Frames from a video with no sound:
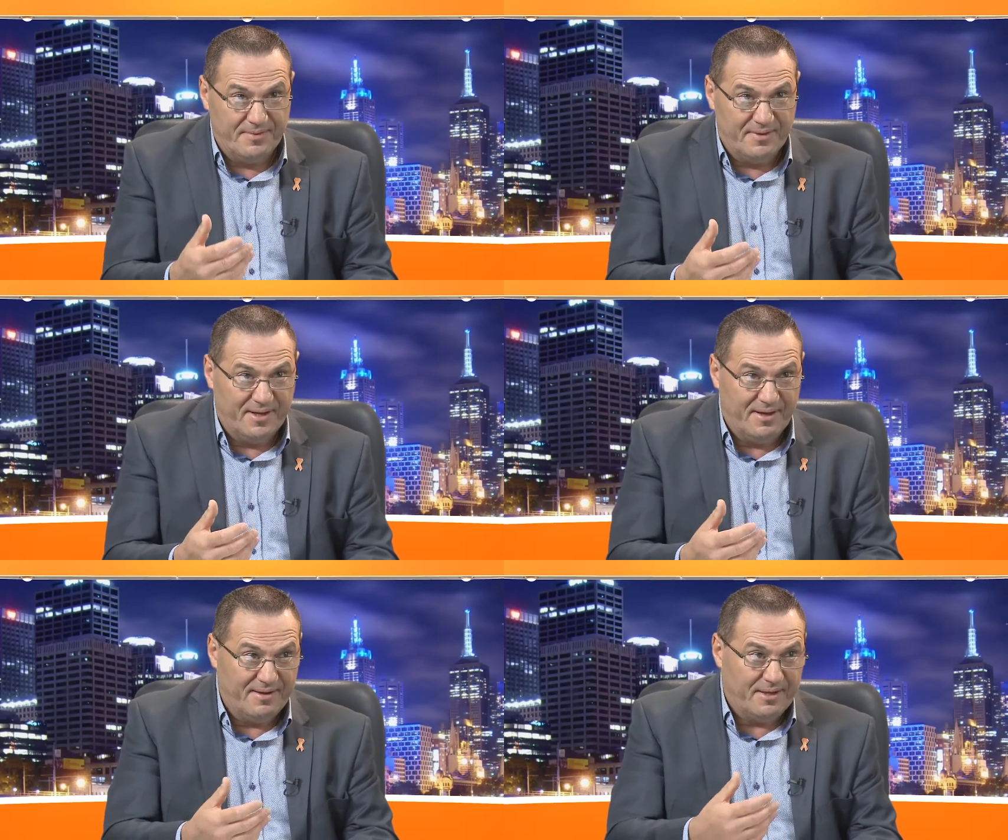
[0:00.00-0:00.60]

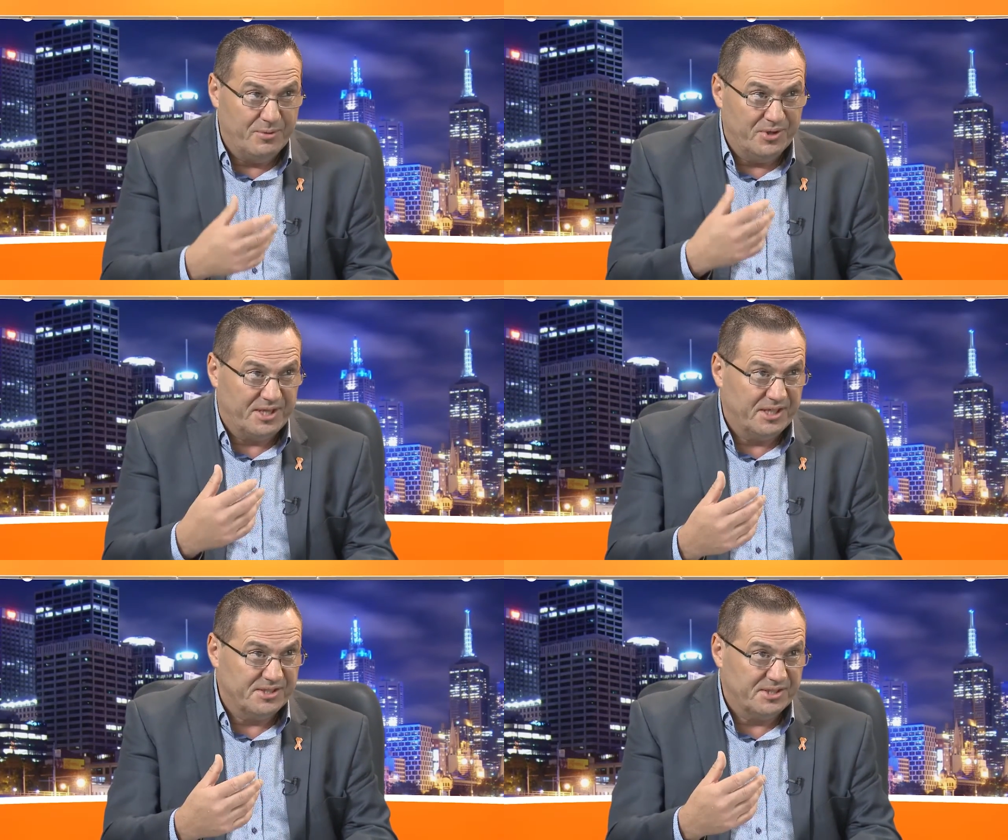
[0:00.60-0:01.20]
their
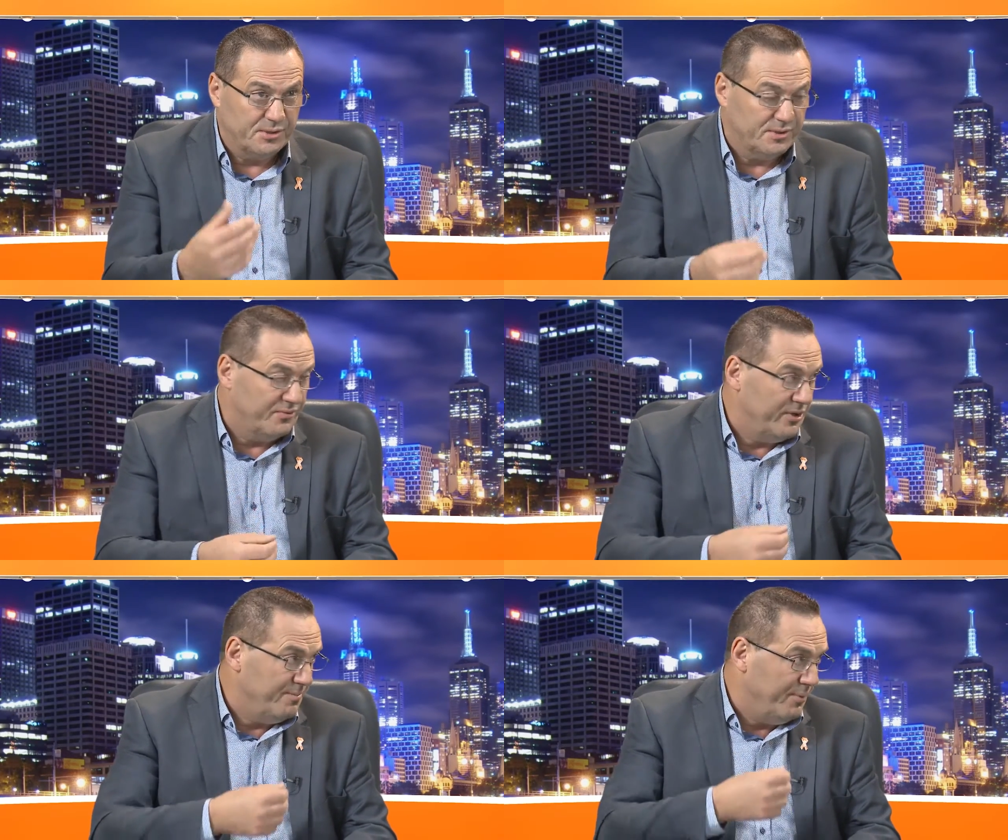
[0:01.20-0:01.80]
communication skills are
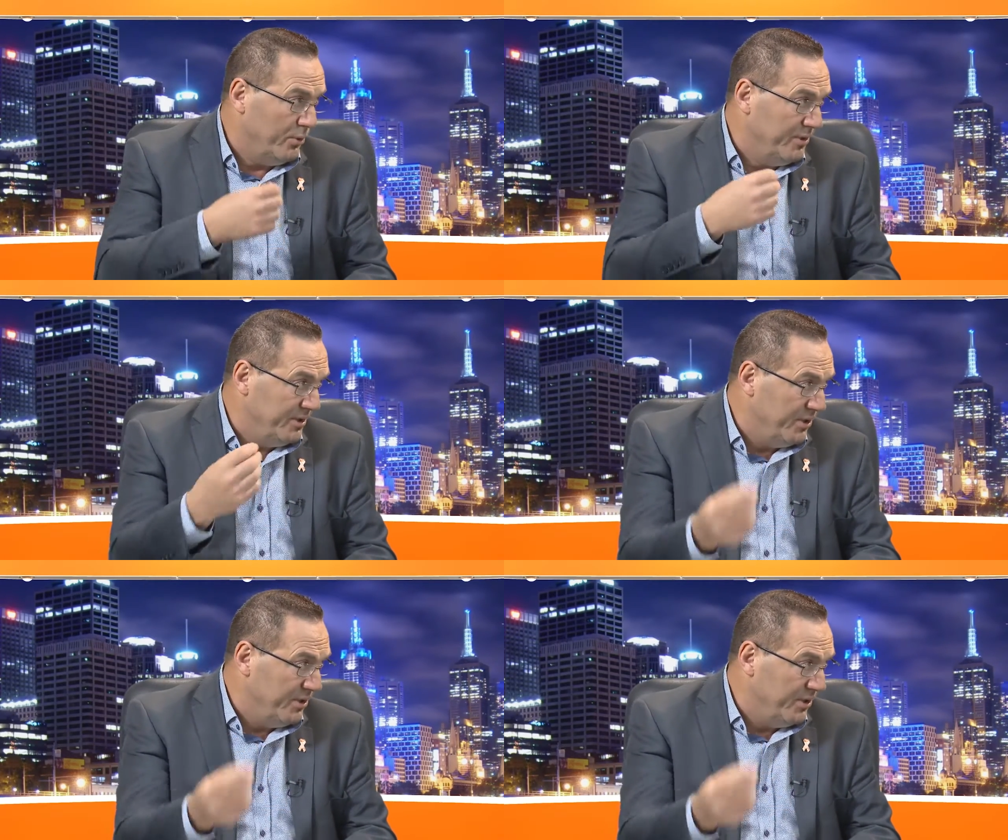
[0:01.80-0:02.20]
very poor in the